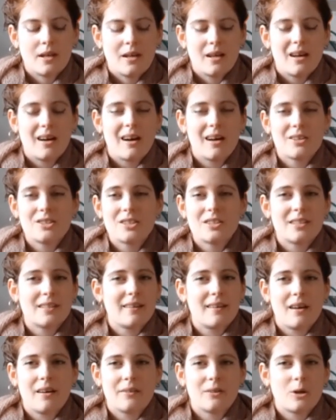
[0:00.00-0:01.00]
I actually didn't
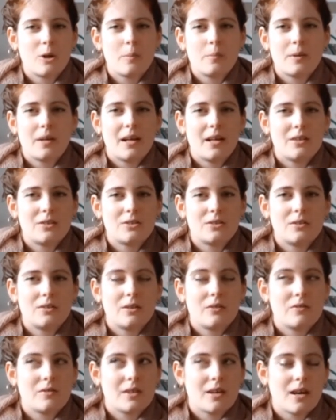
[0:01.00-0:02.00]
like the combination
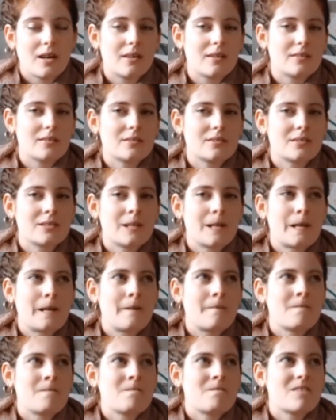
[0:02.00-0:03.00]
of the colours.
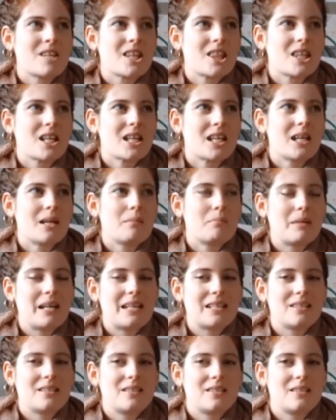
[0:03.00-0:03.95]
I think it made